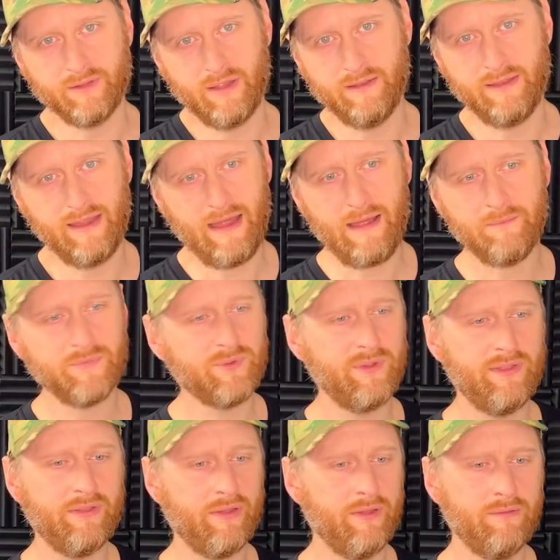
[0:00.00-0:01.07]
And it happens
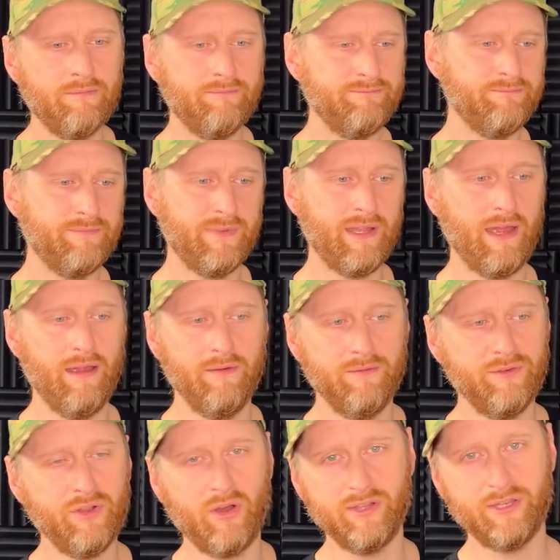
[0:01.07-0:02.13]
with
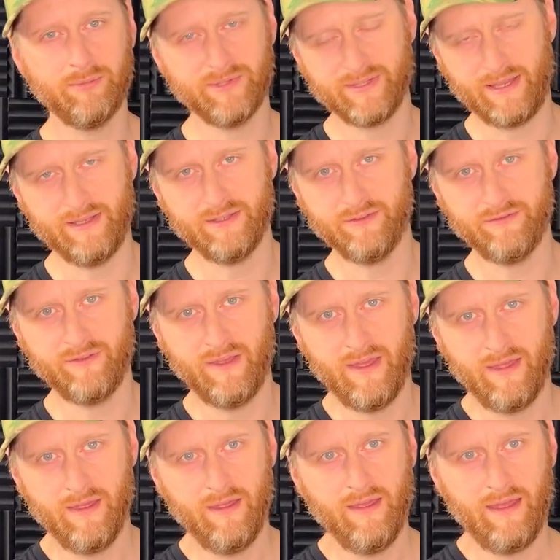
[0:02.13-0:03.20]
90% of
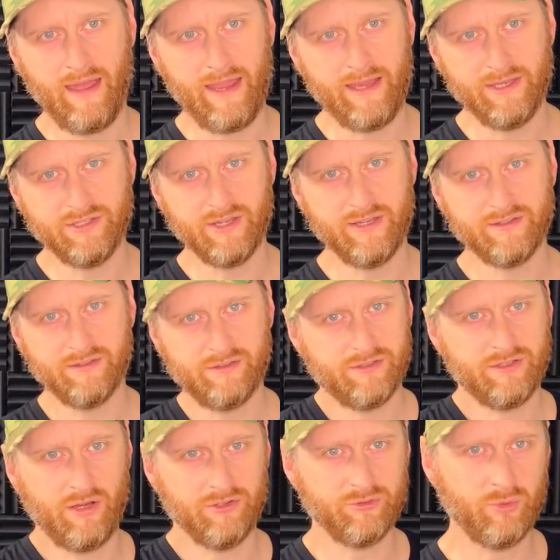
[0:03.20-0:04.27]
AEGs as you
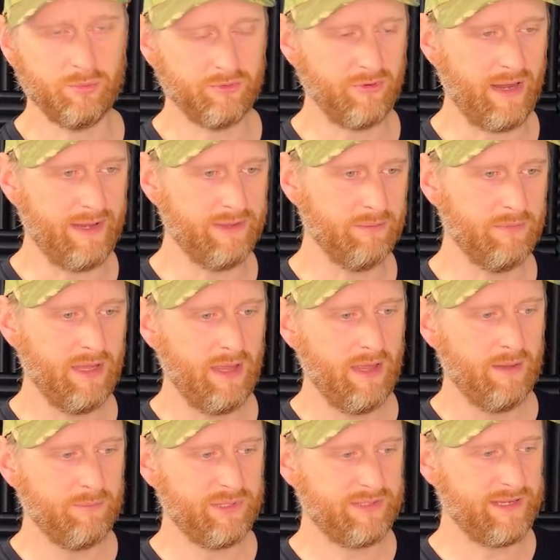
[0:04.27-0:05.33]
start to upgrade them,
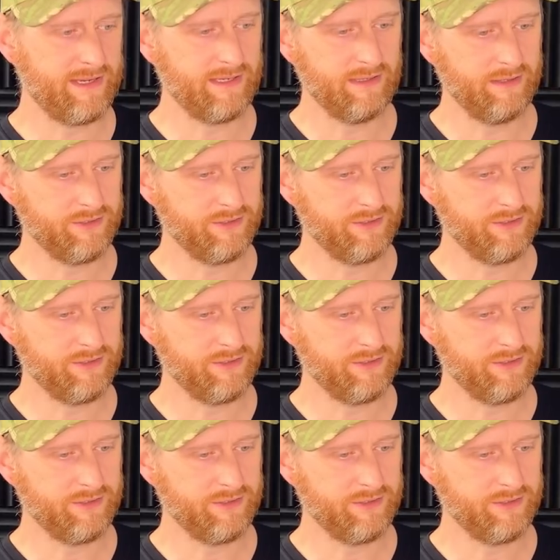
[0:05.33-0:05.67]
particularly the